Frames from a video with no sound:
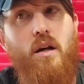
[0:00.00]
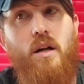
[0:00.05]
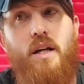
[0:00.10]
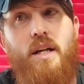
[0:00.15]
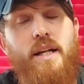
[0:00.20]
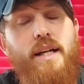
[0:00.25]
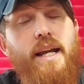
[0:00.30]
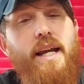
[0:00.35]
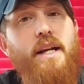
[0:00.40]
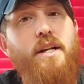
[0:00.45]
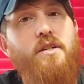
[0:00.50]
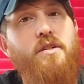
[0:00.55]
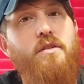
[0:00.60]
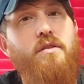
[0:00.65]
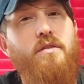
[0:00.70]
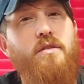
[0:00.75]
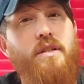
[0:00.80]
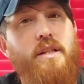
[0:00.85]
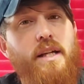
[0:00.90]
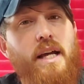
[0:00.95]

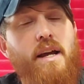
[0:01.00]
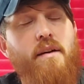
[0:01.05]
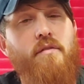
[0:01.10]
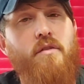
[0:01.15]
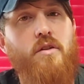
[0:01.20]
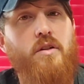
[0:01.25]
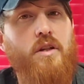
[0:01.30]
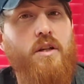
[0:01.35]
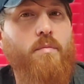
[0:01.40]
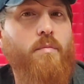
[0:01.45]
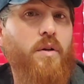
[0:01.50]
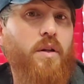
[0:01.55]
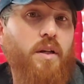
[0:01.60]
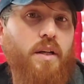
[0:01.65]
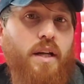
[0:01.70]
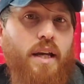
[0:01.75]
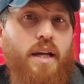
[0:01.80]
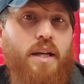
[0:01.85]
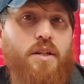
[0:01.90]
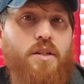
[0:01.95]
connections, and have good
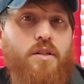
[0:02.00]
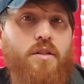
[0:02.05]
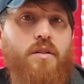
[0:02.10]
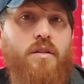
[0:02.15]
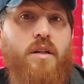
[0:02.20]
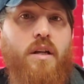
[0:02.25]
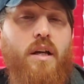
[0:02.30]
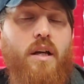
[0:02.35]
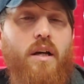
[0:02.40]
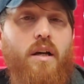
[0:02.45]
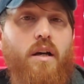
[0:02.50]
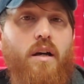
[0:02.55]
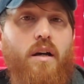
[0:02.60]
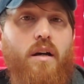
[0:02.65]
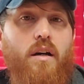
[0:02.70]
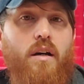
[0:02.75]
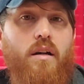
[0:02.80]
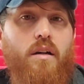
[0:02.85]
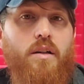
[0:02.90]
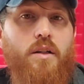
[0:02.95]
communication,
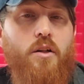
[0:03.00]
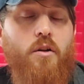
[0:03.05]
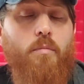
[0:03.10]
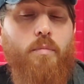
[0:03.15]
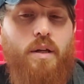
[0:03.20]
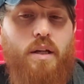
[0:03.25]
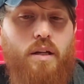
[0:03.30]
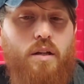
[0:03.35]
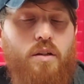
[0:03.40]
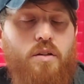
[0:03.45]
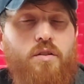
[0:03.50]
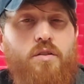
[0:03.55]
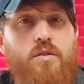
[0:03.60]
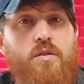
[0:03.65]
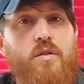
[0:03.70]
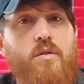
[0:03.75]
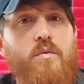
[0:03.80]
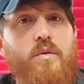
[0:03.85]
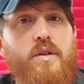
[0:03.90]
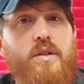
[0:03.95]
be good
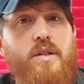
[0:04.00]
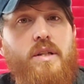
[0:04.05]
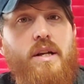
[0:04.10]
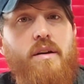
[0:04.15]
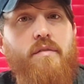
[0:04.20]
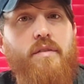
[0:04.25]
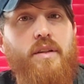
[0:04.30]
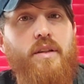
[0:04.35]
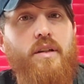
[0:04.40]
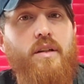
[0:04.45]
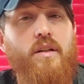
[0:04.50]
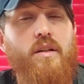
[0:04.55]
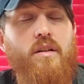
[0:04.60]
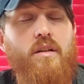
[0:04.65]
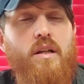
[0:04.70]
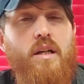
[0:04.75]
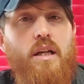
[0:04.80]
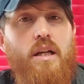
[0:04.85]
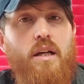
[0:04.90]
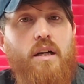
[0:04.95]
stewards and everything.